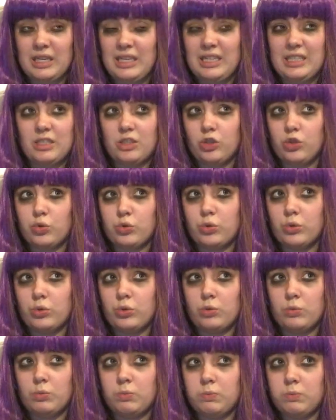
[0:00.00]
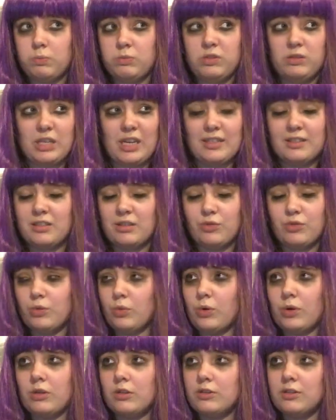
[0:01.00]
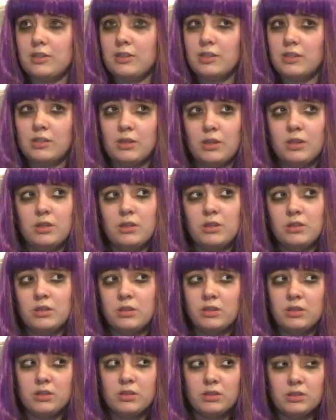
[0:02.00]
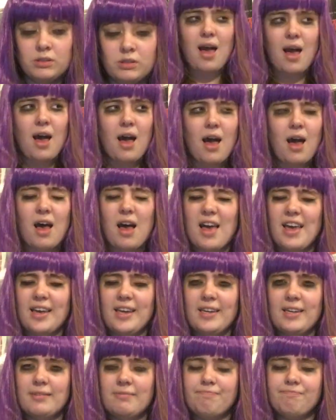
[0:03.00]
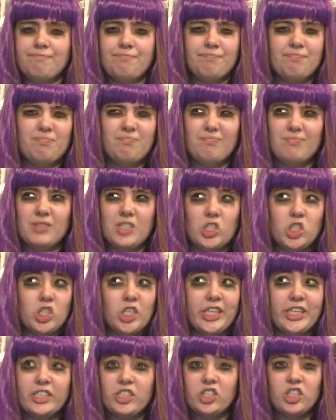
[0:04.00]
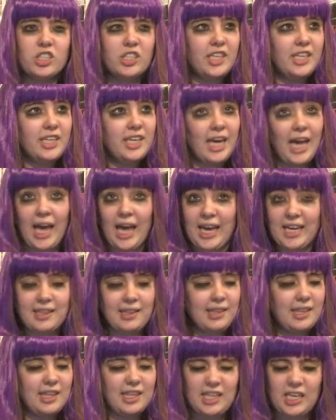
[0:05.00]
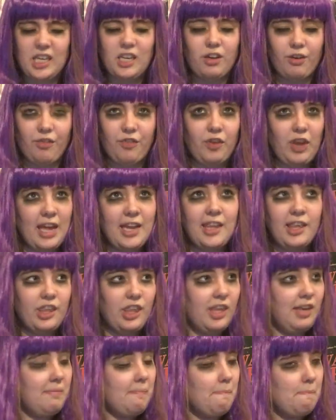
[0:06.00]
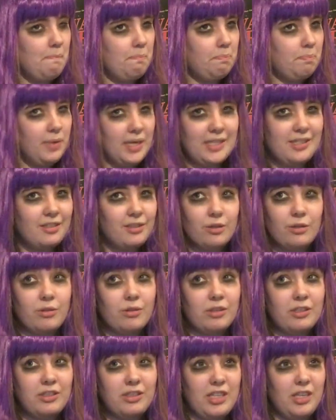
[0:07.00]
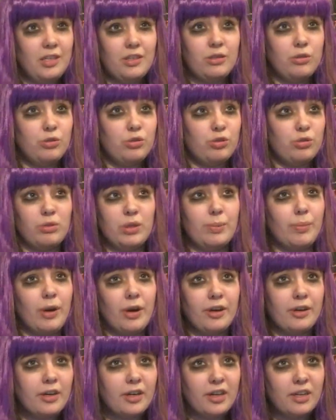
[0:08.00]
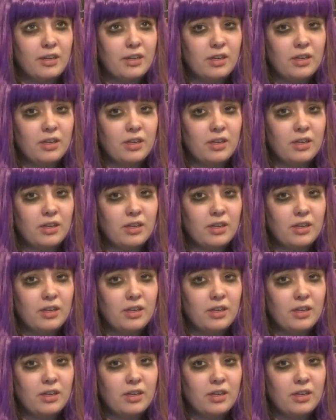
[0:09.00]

In the true sense of the word. I literally can't think of anything bitter or cynical to remark.